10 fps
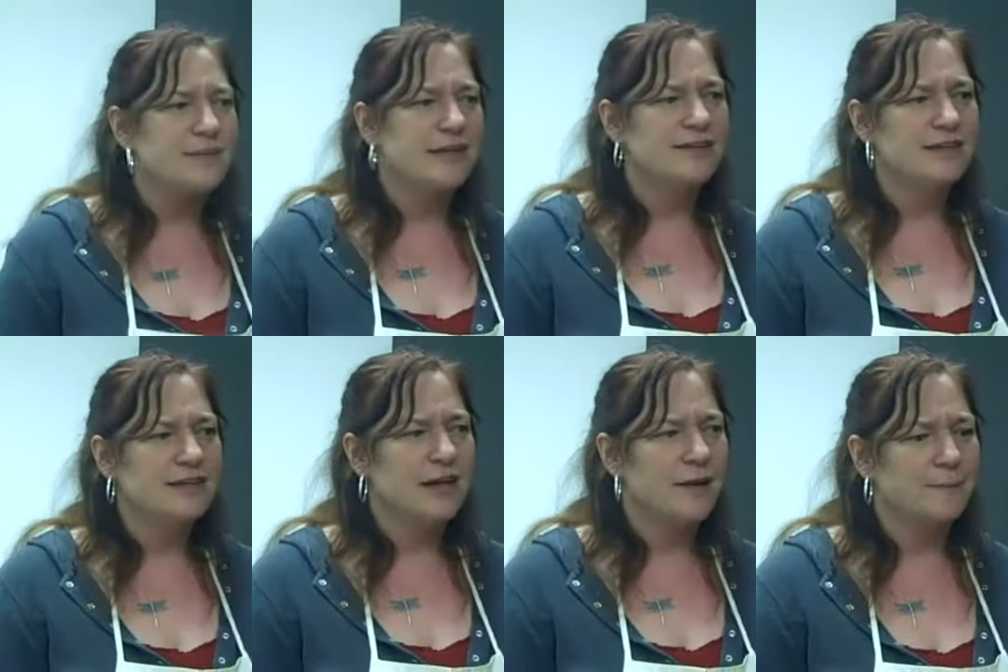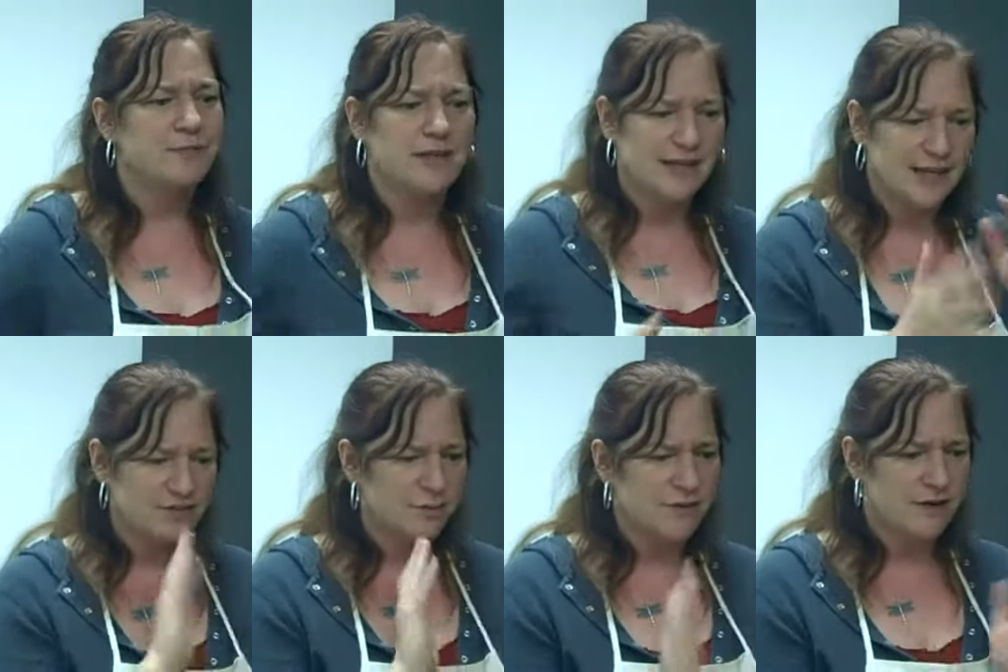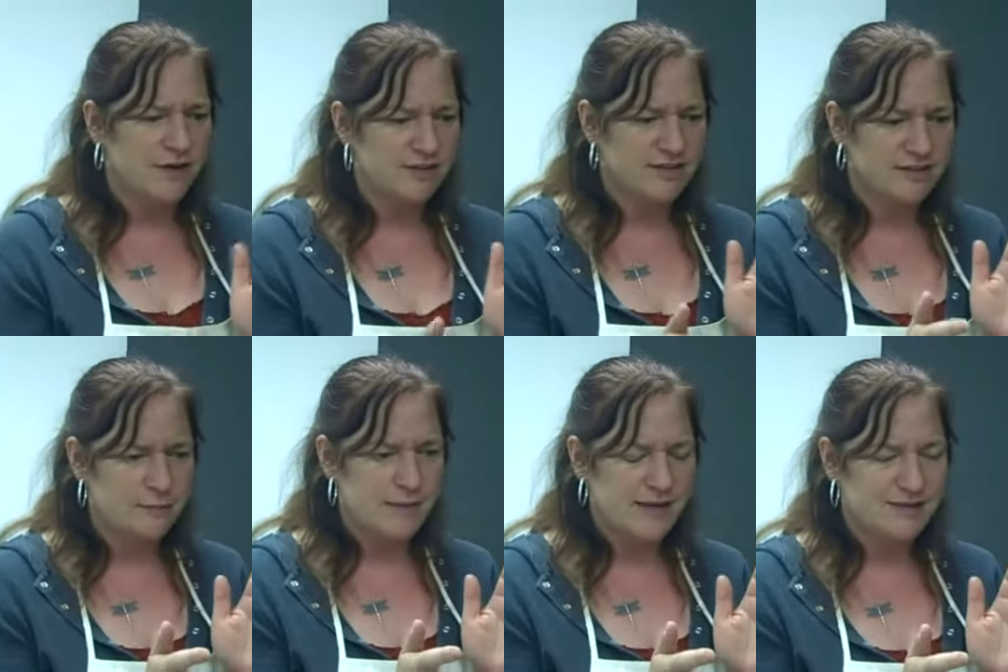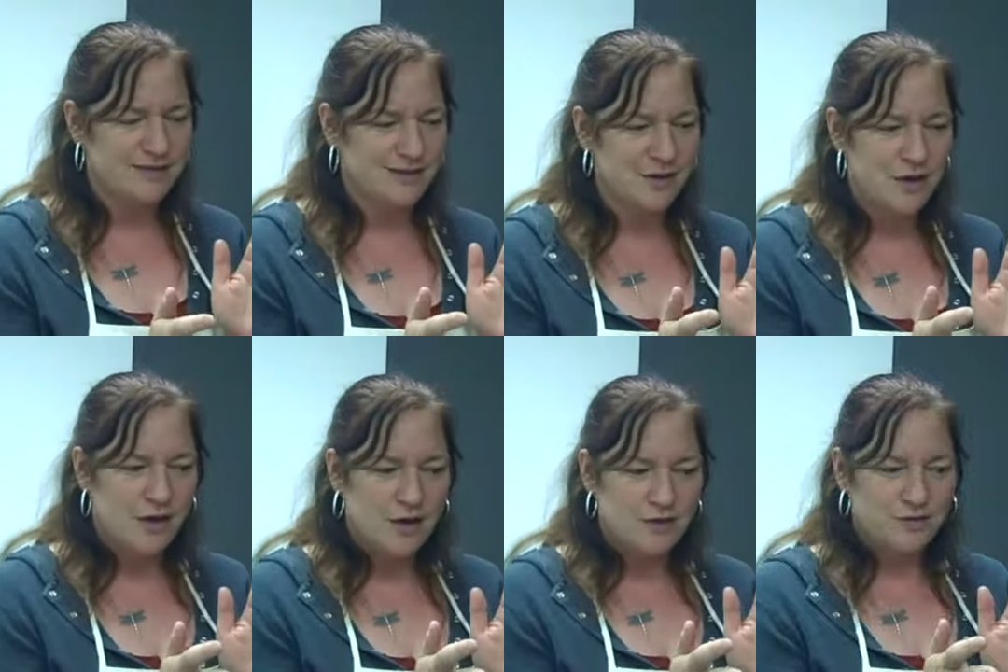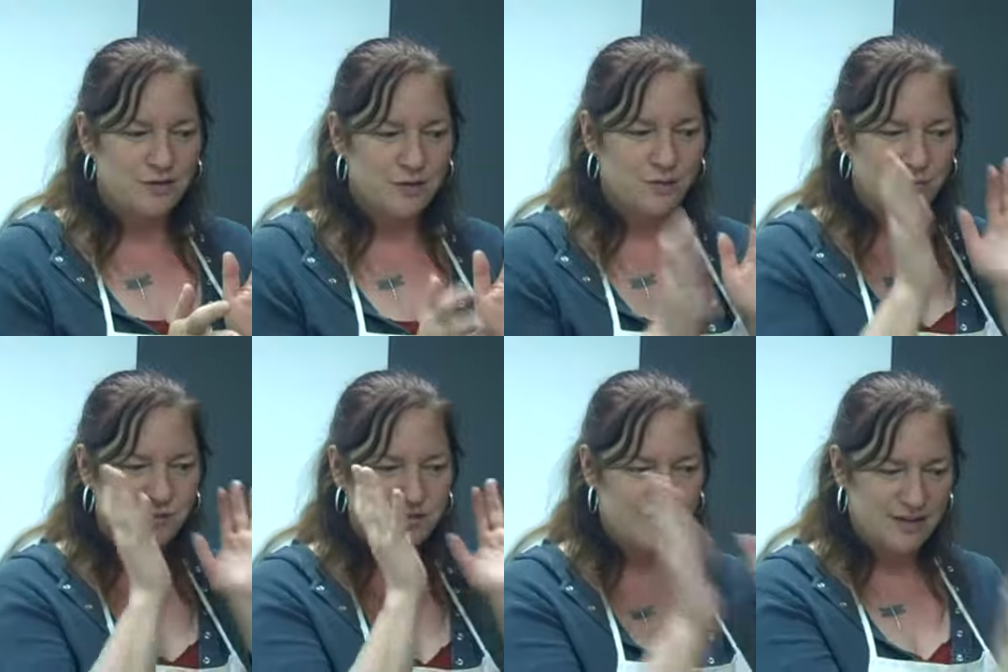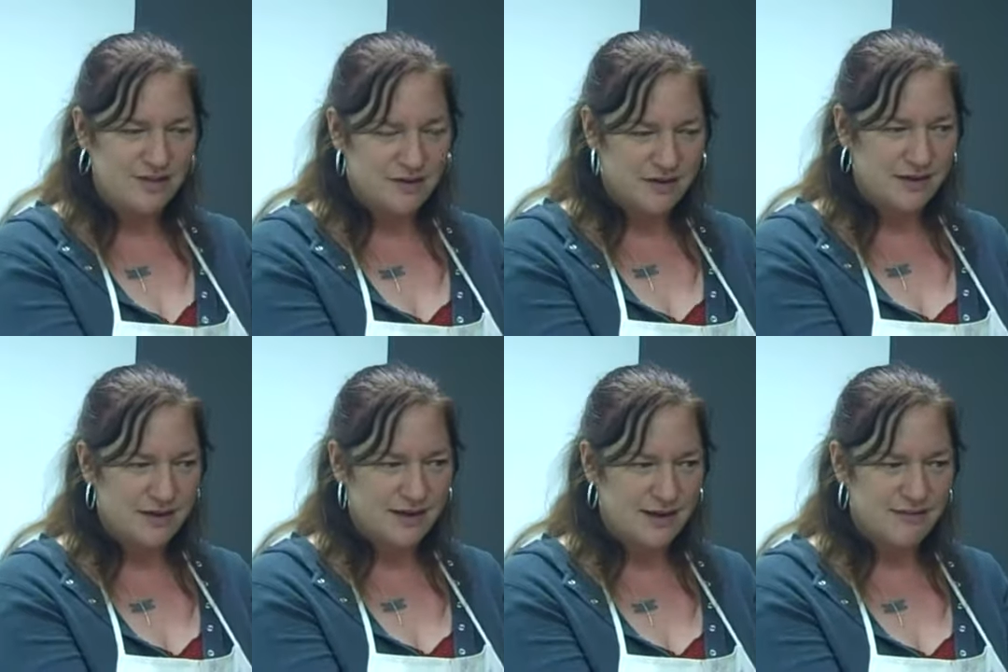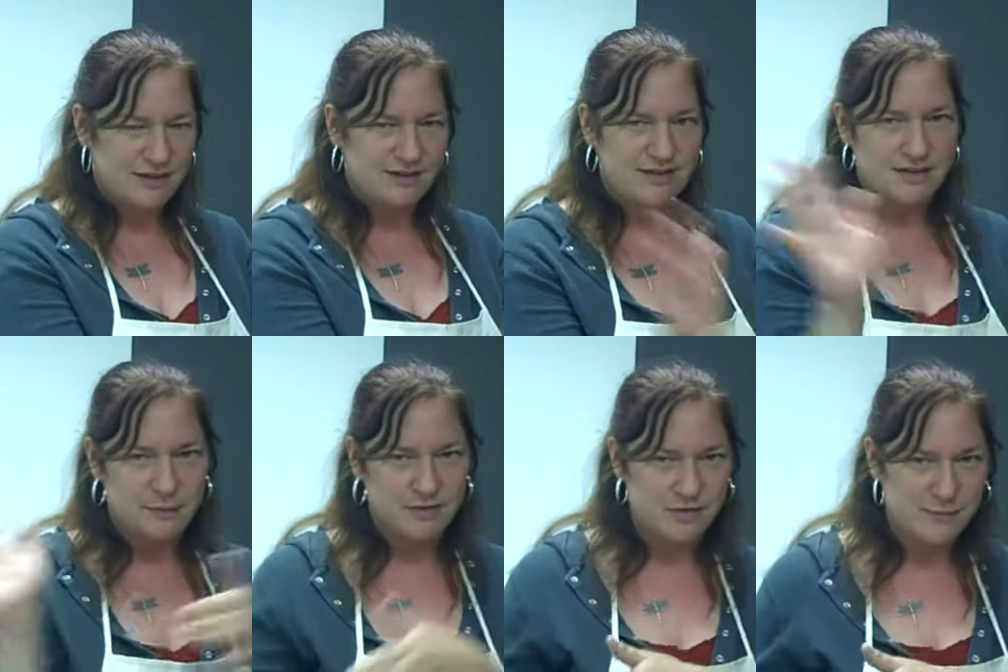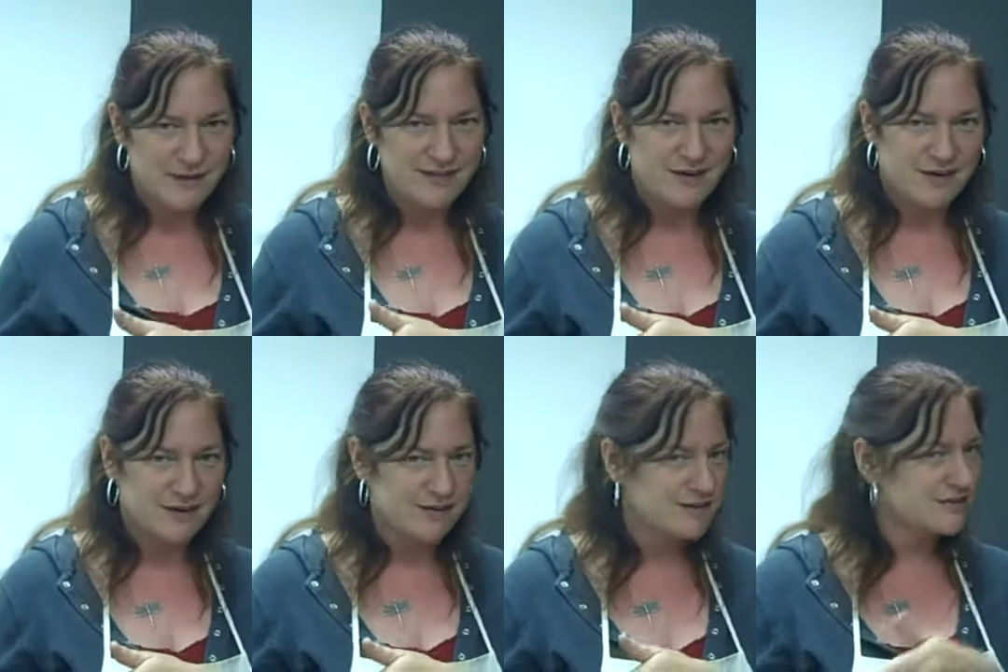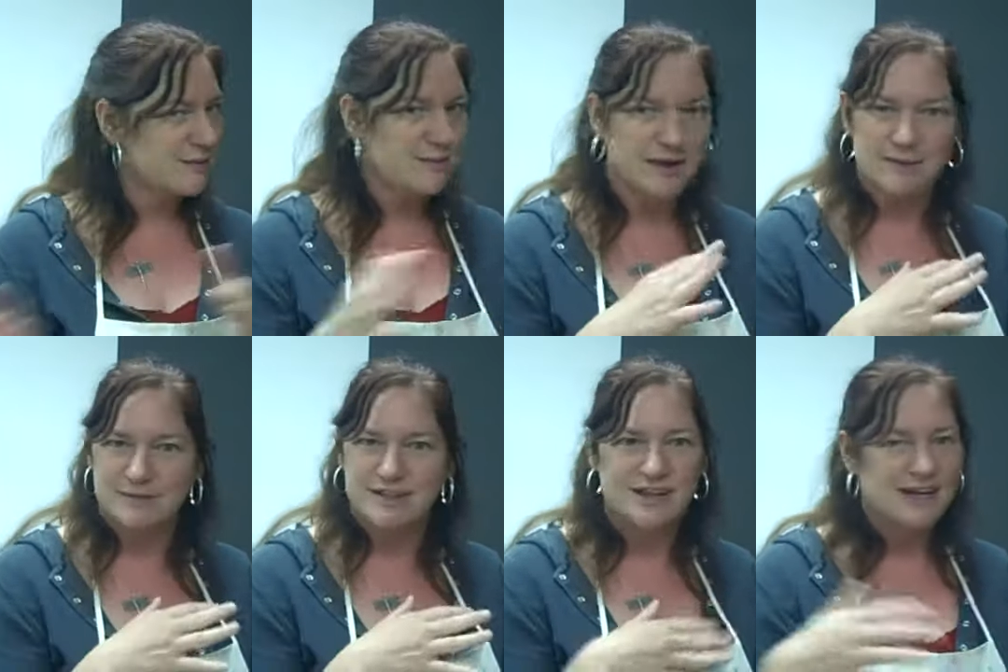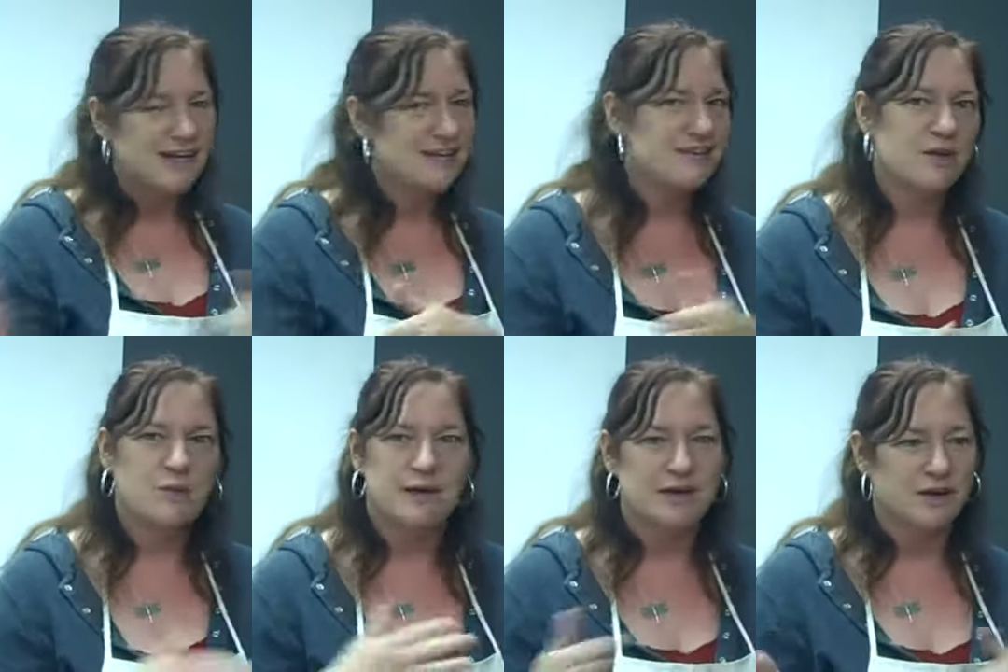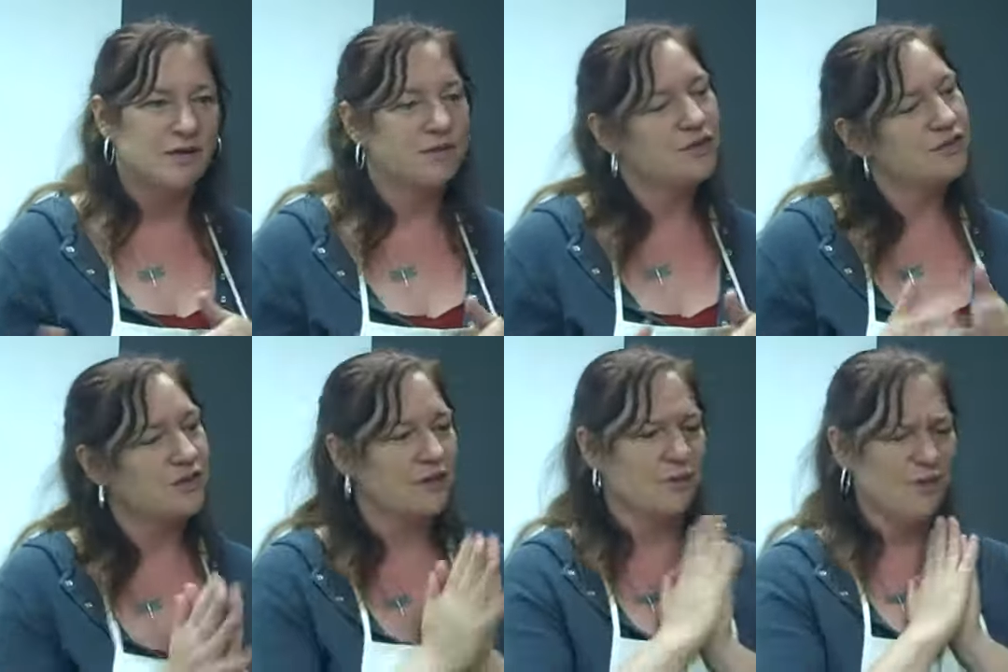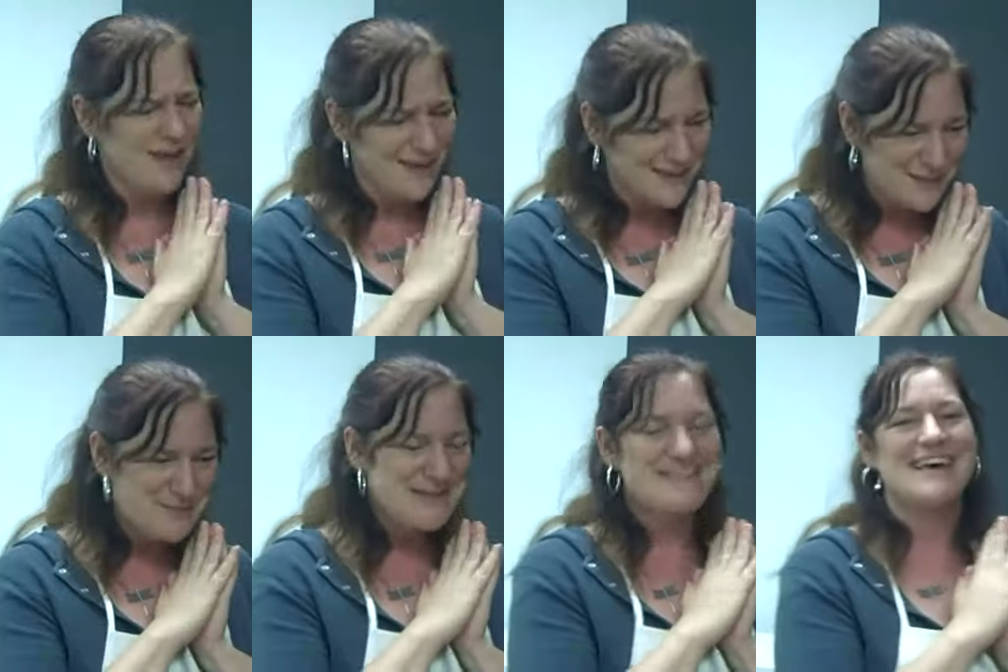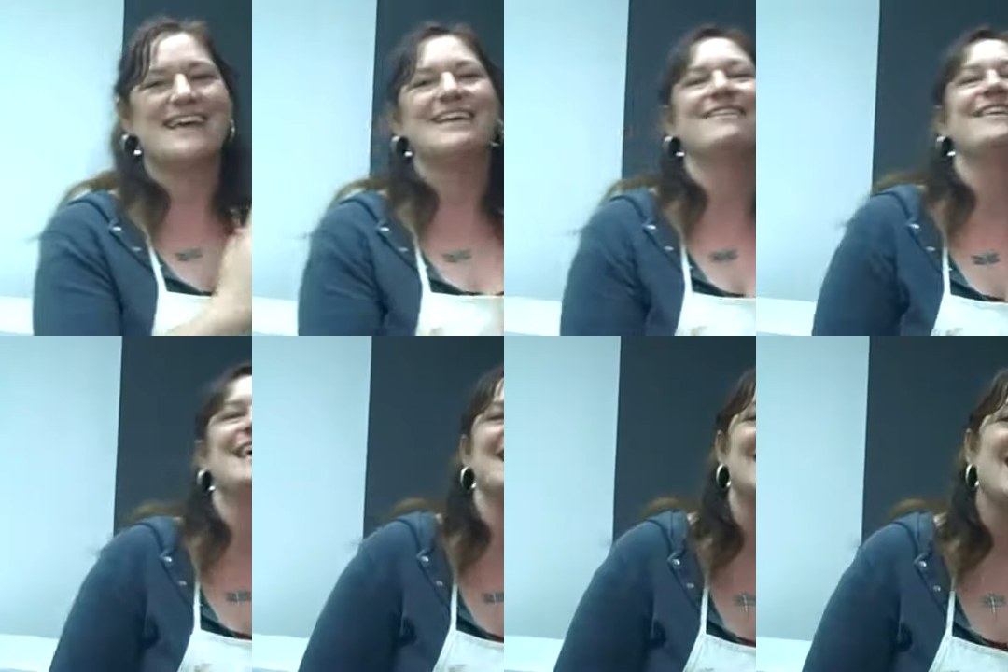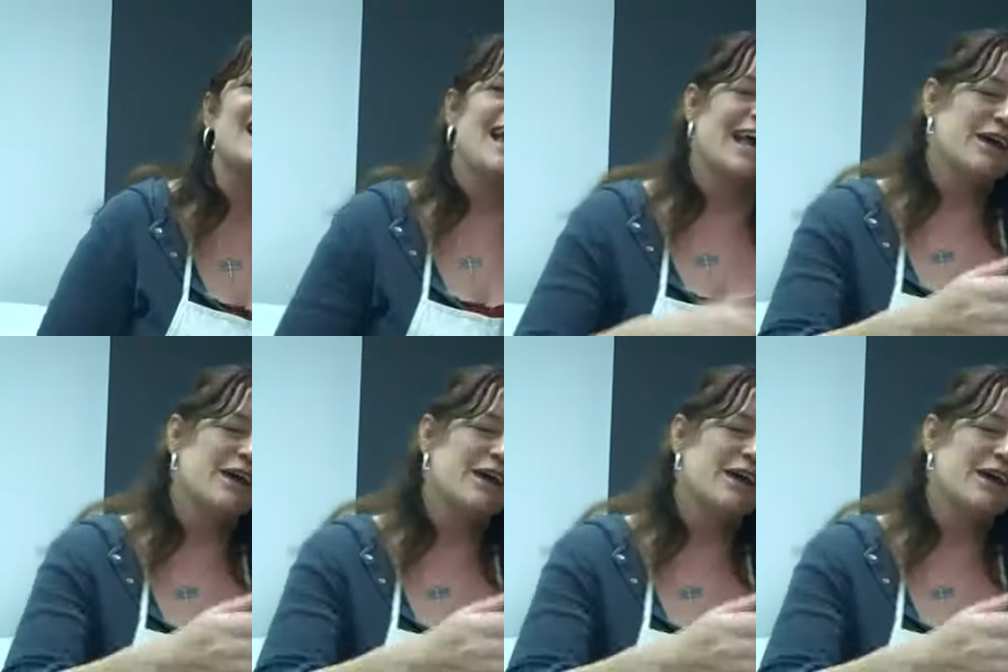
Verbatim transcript: it's amazing. Um, the connection with the artist is amazing to see the art and then see the person who made the art because sometimes it's so incongruous. You're like, what? You made that? No way.